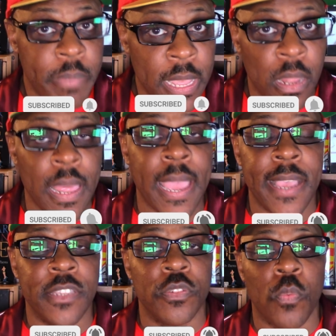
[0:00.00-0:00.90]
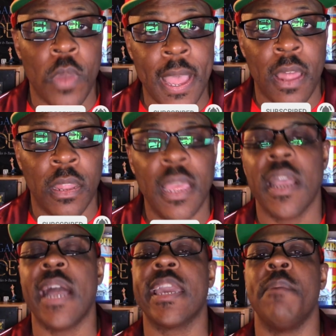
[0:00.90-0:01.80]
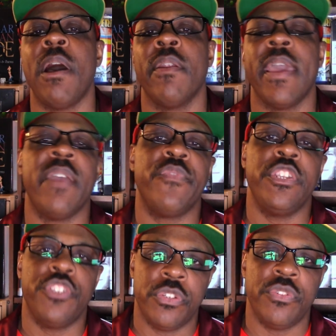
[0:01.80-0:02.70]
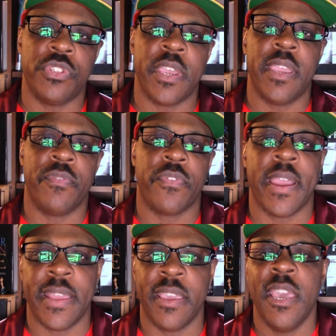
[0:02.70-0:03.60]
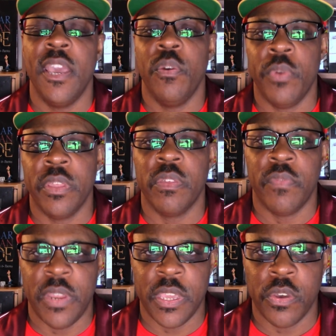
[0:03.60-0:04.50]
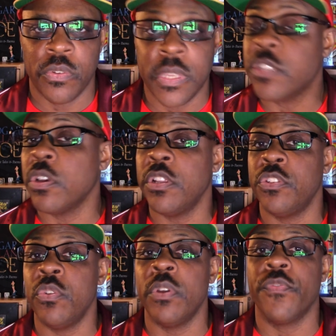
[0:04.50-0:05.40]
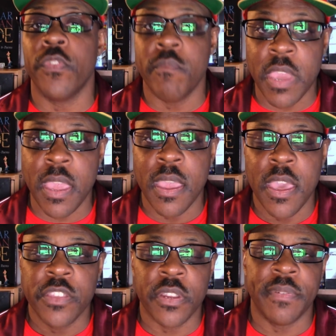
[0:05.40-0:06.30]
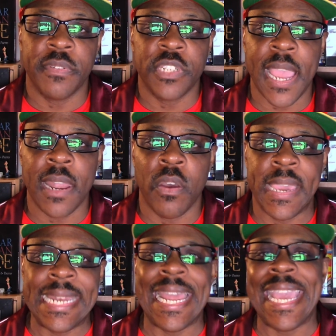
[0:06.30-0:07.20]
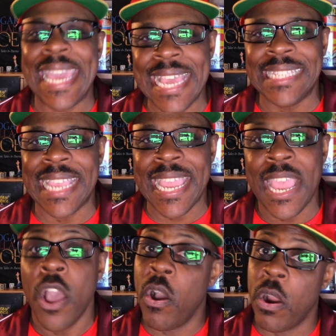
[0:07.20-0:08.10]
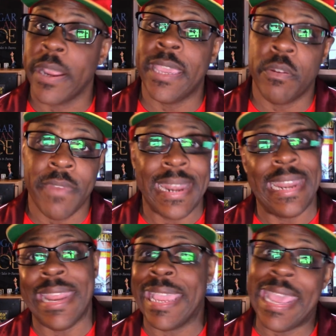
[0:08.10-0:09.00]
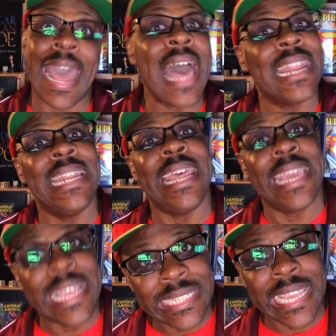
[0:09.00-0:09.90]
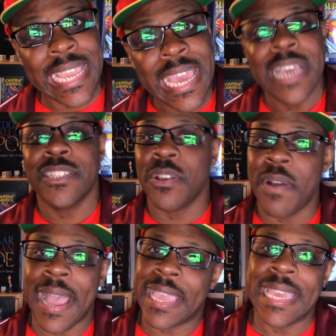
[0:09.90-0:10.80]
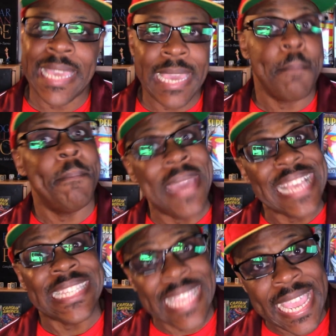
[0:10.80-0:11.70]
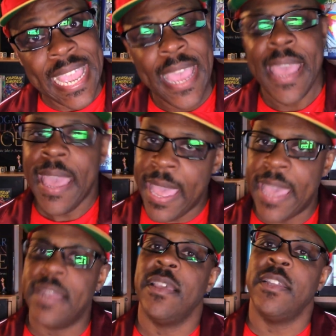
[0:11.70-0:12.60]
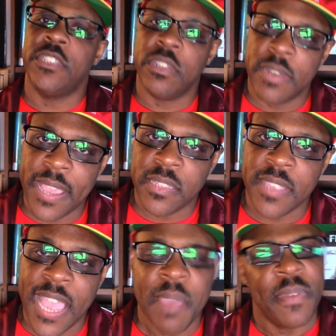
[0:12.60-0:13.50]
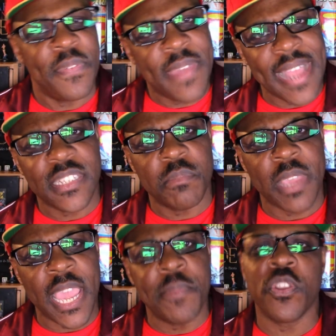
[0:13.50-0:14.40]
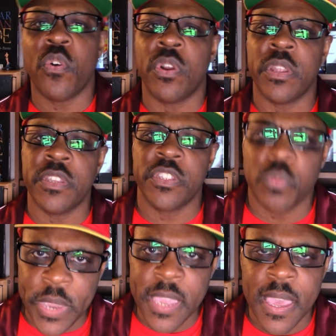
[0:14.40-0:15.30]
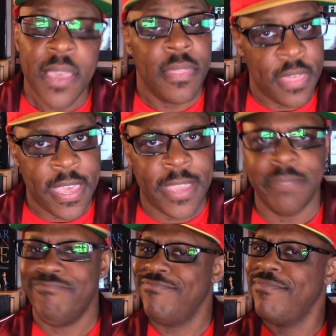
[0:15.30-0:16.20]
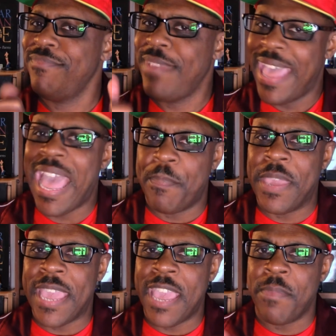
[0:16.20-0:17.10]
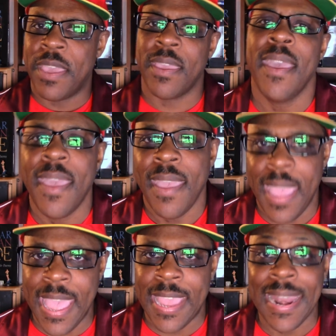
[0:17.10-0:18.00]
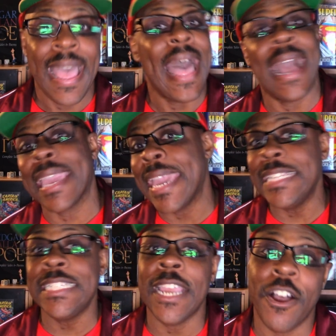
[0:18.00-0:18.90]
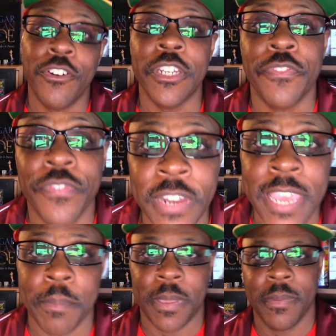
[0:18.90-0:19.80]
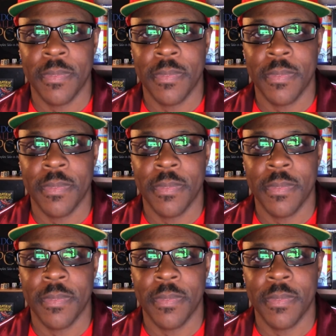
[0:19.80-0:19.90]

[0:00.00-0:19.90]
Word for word: bell as well. I come out every Tuesday and Friday with videos. That's gonna do it for me, serving of Shiloh in the hizzy, or getting ready to get out of the hizzy so I can get busy. And until next time, if you've got some games going on this week, then happy gaming, and I'll catch you on the flip.